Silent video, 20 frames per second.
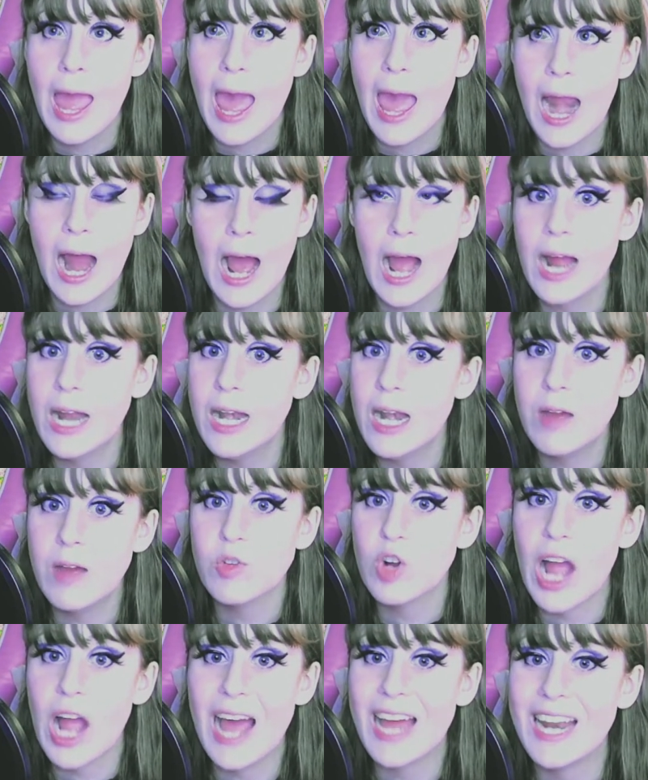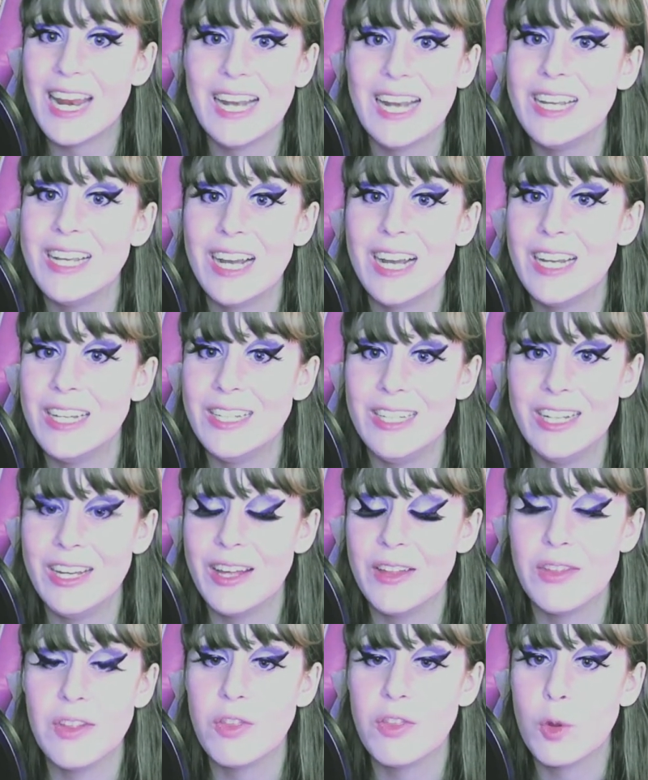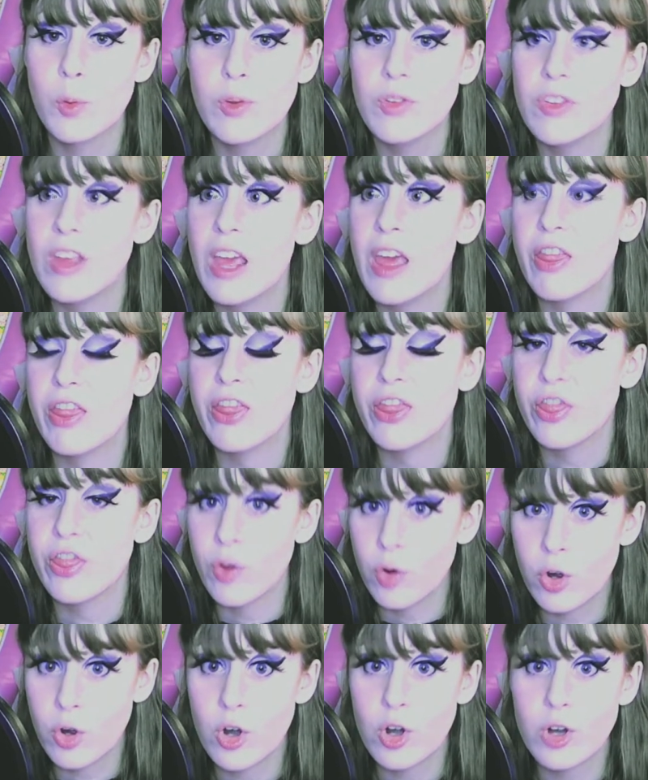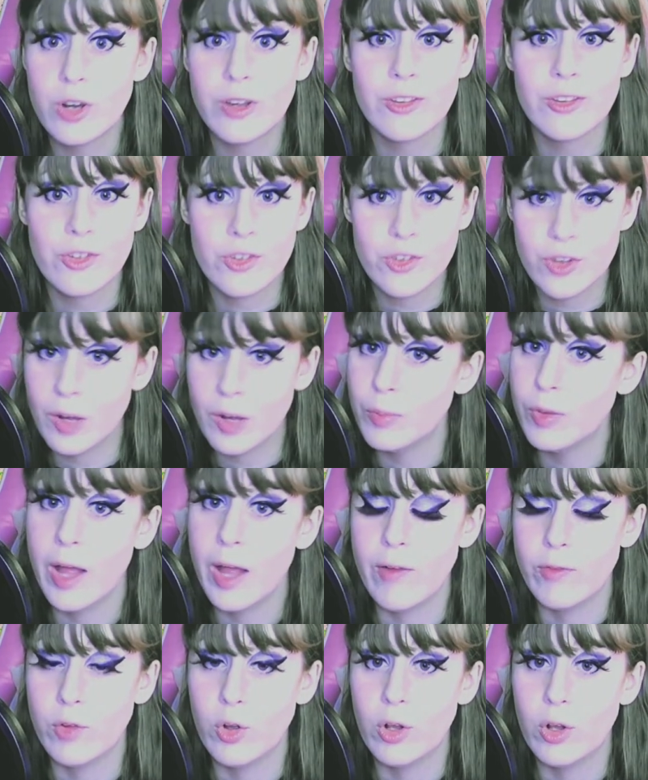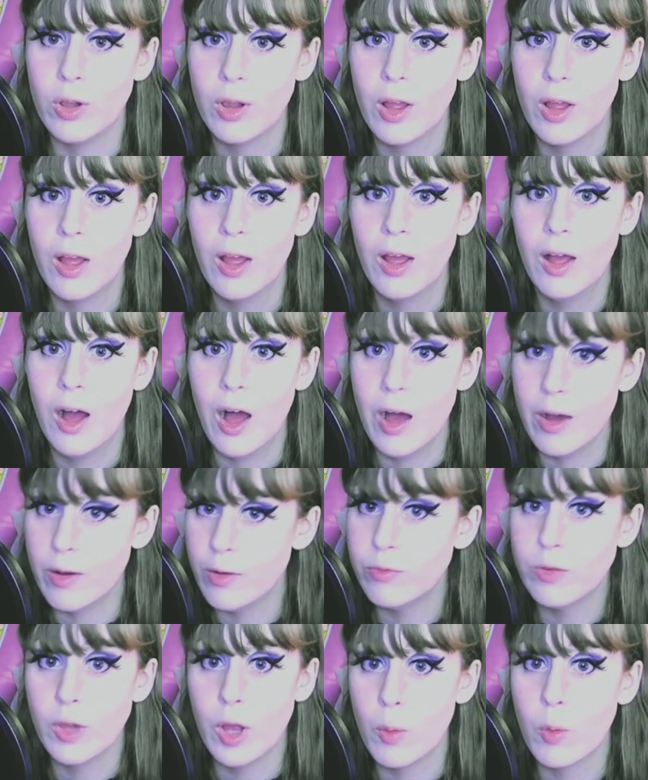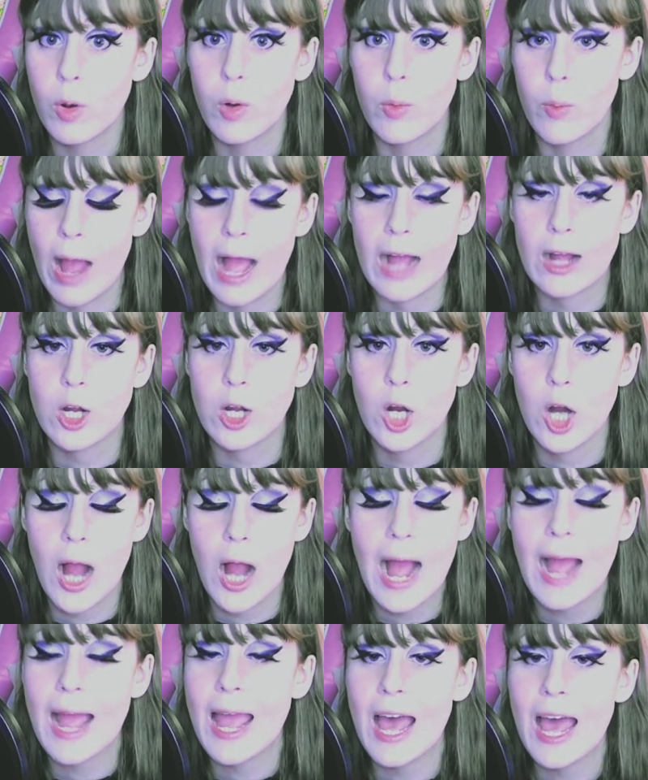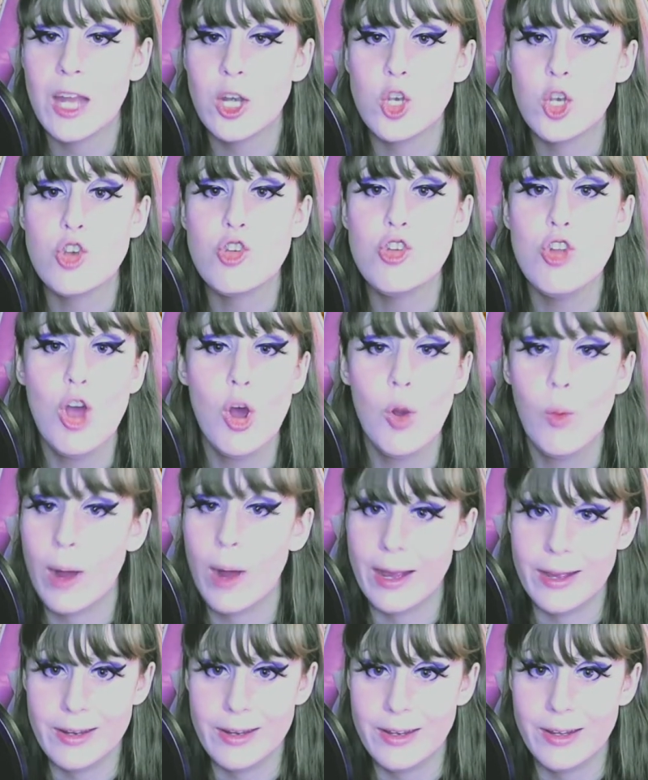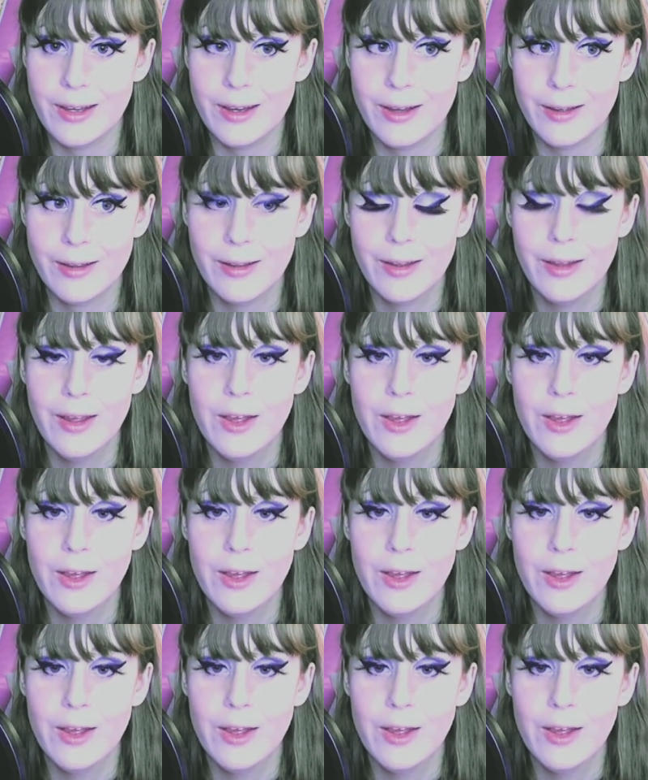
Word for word: and I never had any idea that there was a third sub-level of Lower Wacker. I had no idea.